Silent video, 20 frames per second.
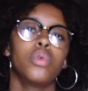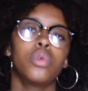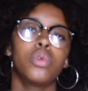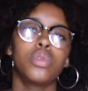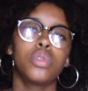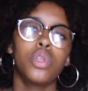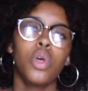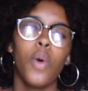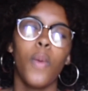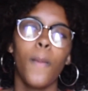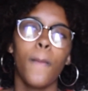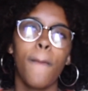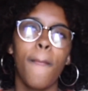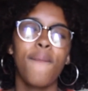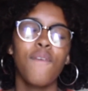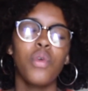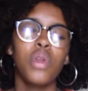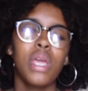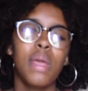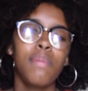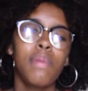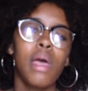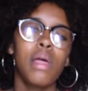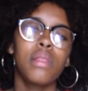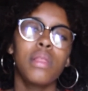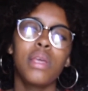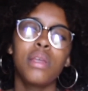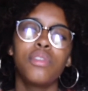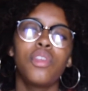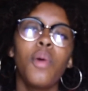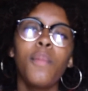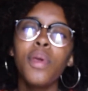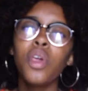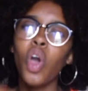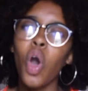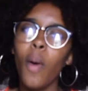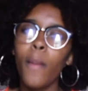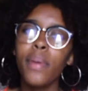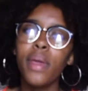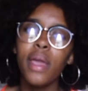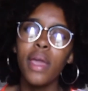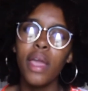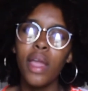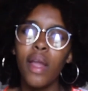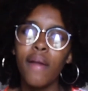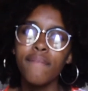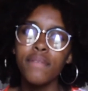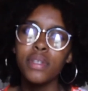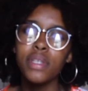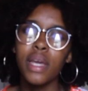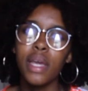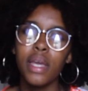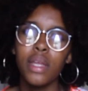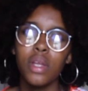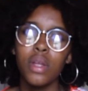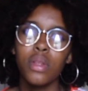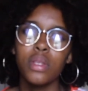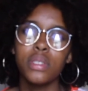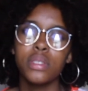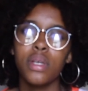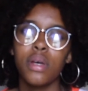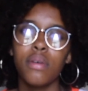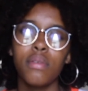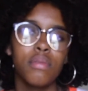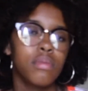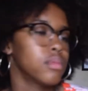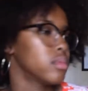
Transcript: So if you want to keep that link, don't be combing your hair every day and all this stuff.